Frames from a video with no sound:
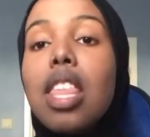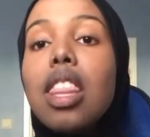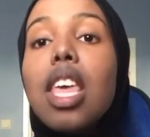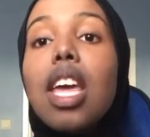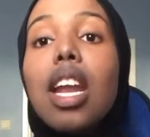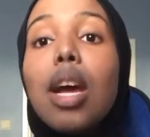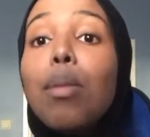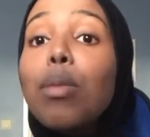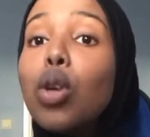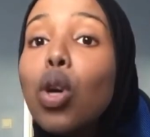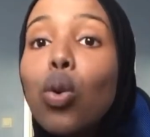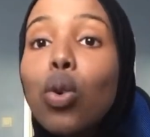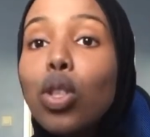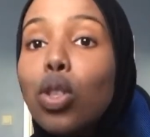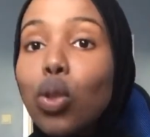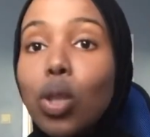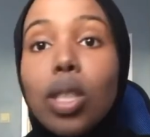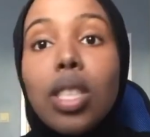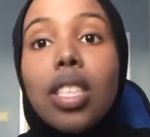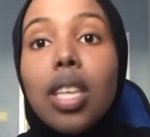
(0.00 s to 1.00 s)
Then I'm
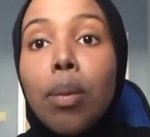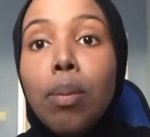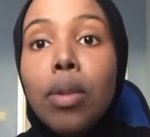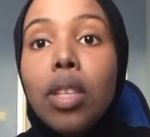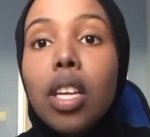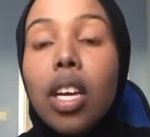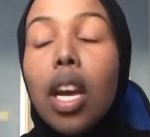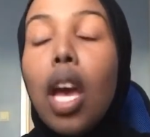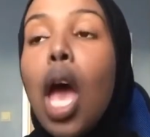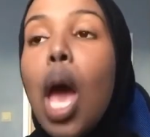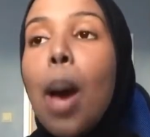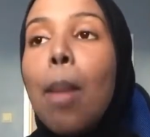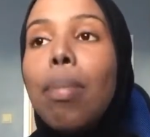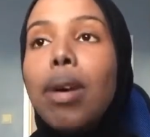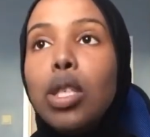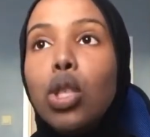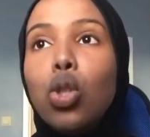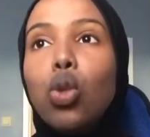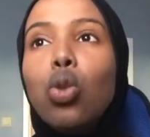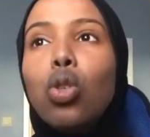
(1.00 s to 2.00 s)
going to accept it,
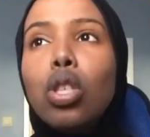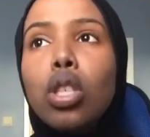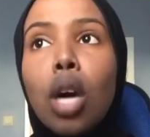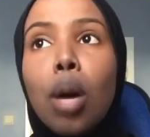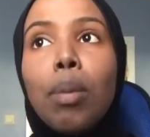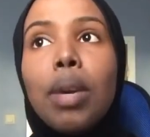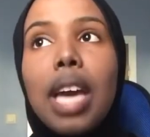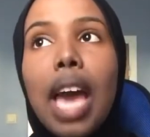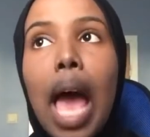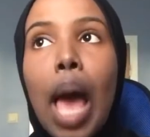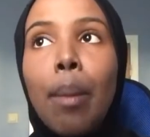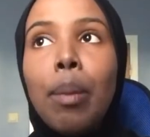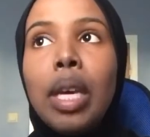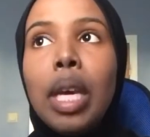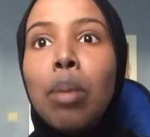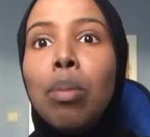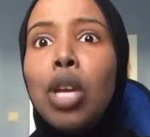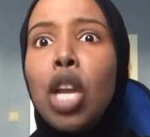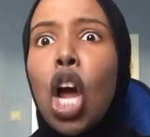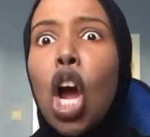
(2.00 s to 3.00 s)
but you coming at
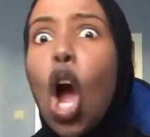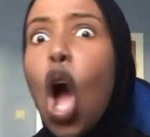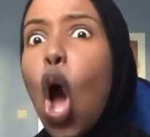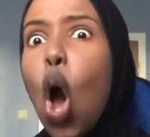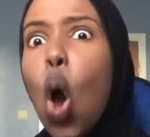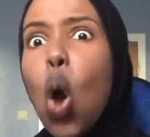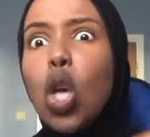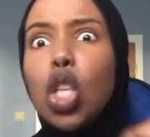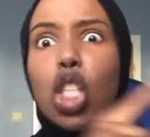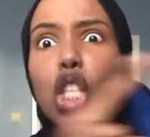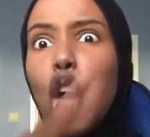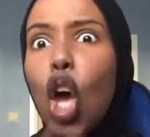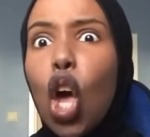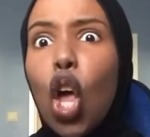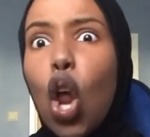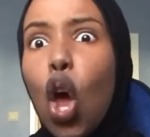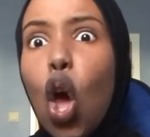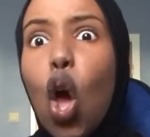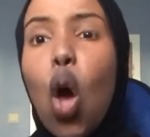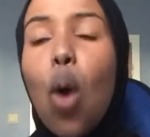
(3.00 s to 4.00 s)
me and be like, oh, it's
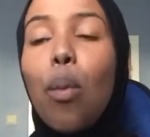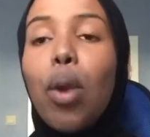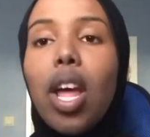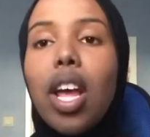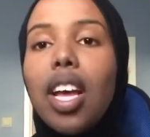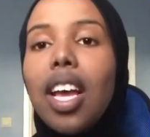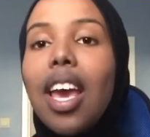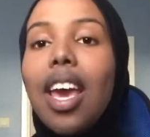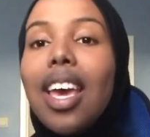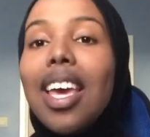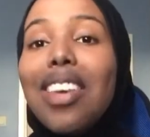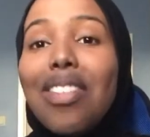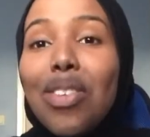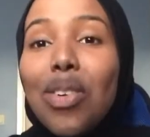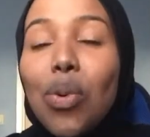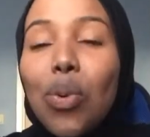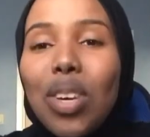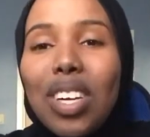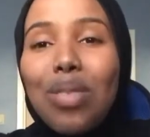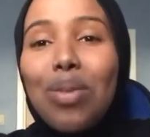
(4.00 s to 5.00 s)
haram, like, it
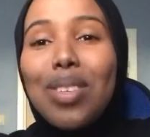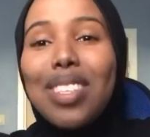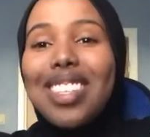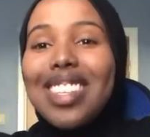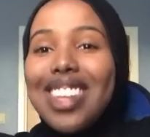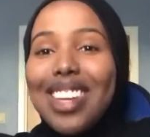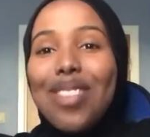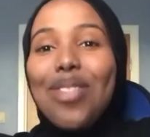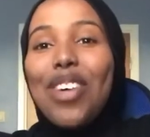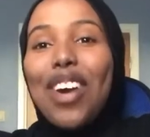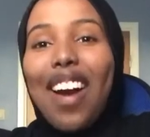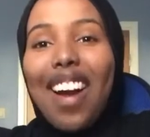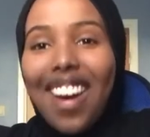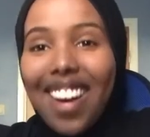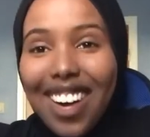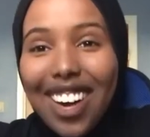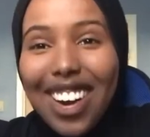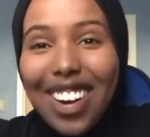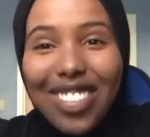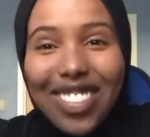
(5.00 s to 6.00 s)
wasn't even
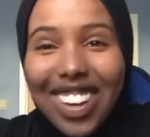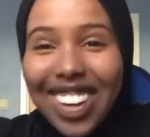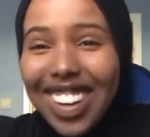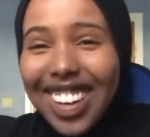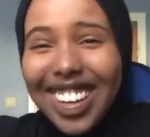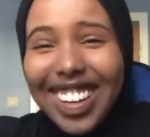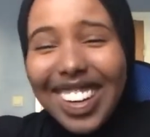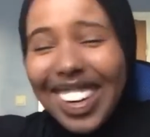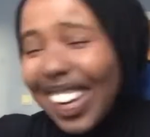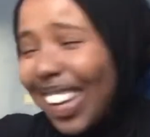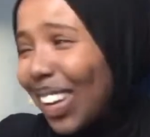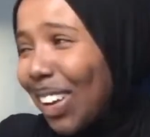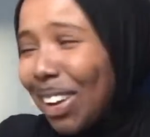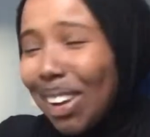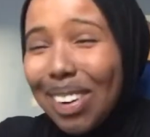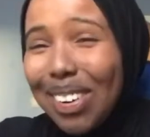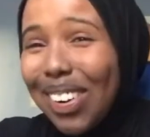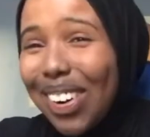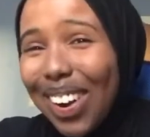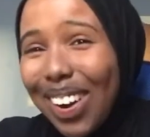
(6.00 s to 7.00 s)
haram. Like, I
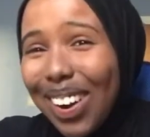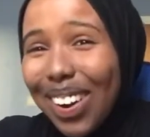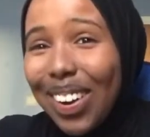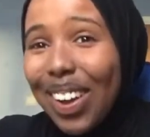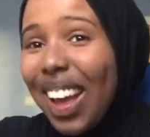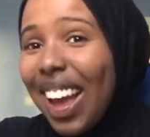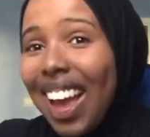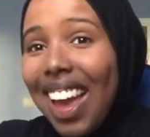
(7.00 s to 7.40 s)
don't know.